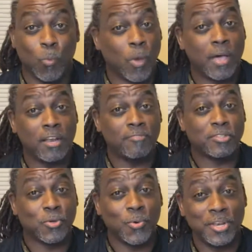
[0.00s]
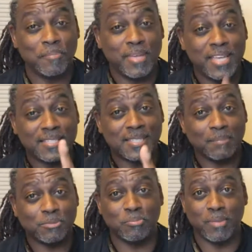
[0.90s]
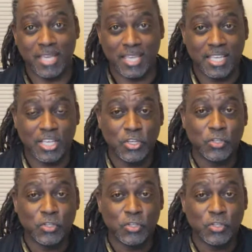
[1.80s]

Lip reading: Well, if it's going to be, it's up to me